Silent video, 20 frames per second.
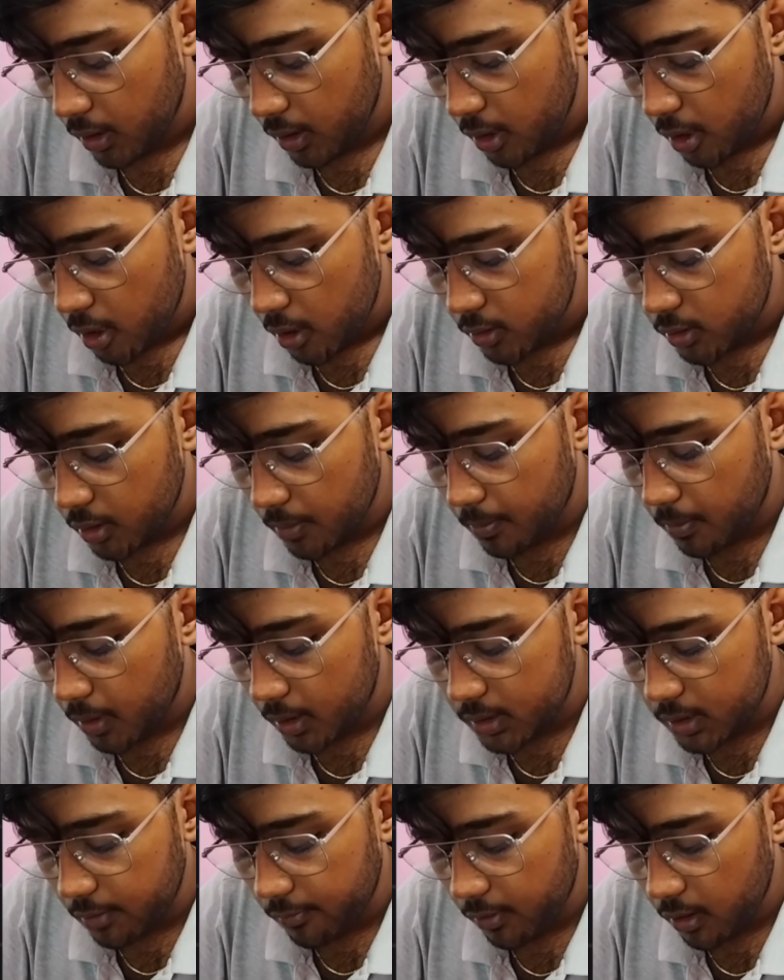so
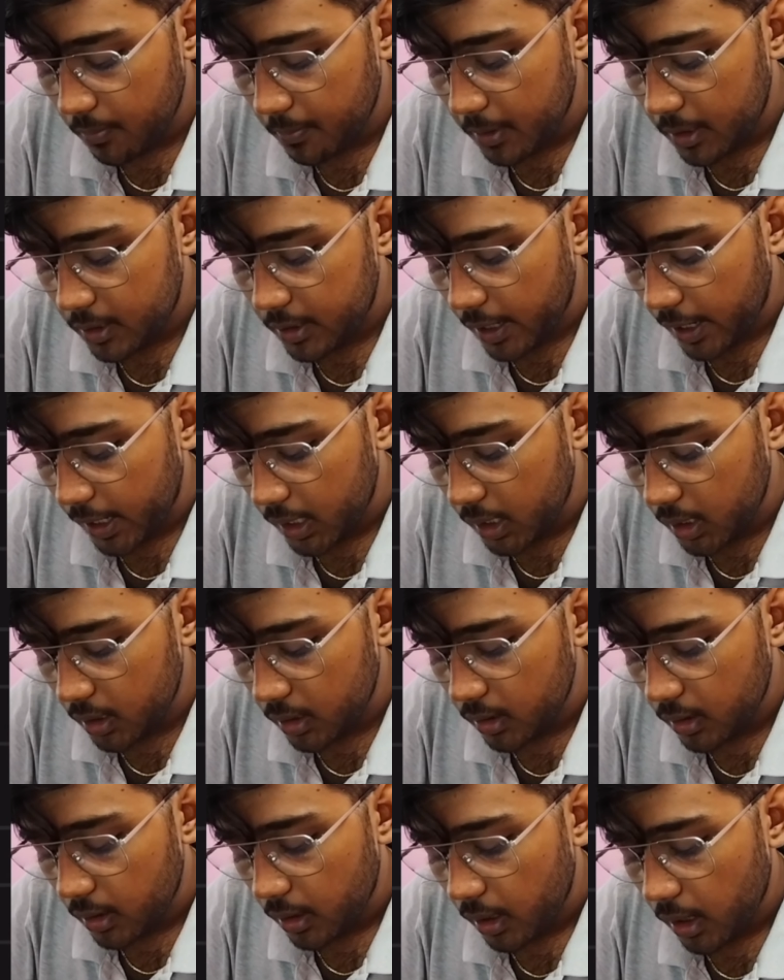merging will be done
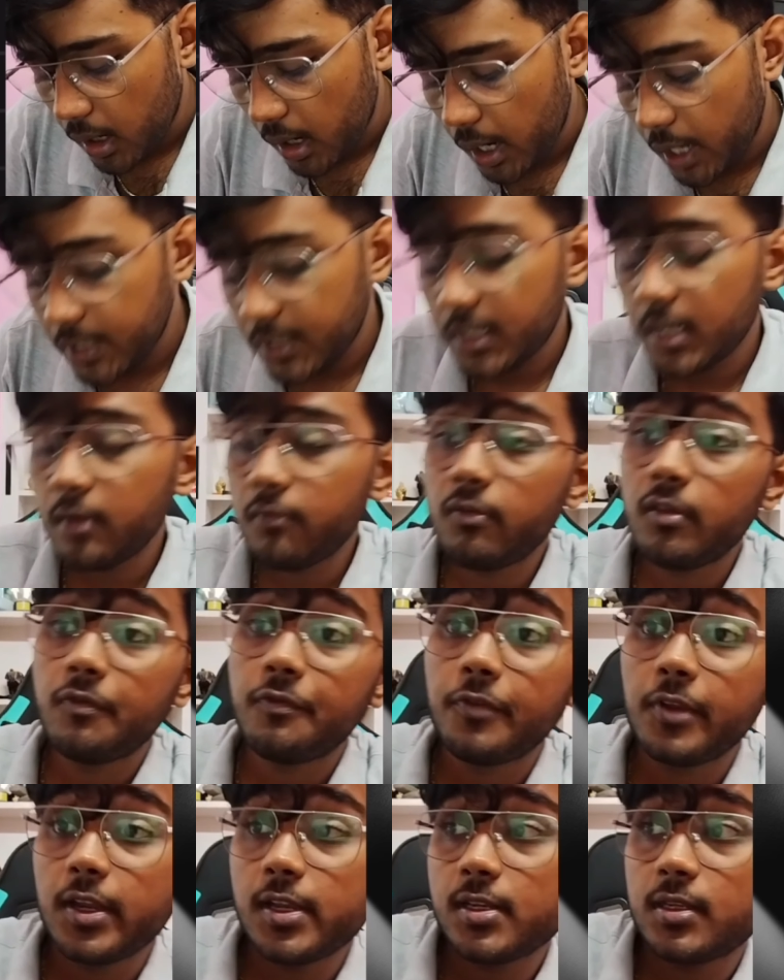until we
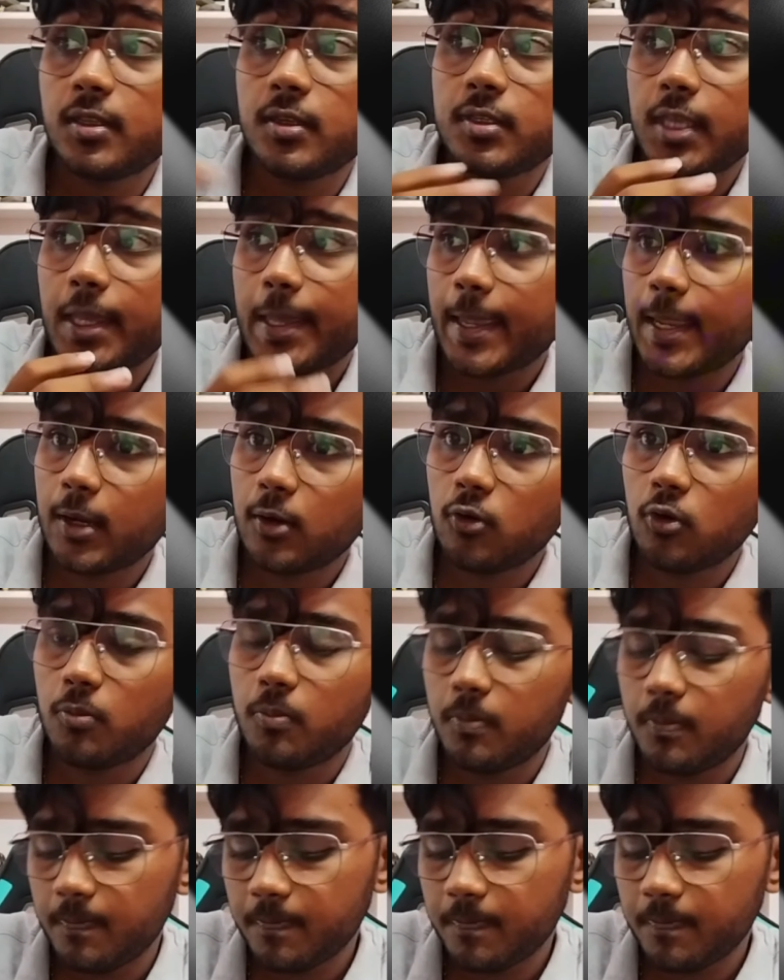finish the second loop,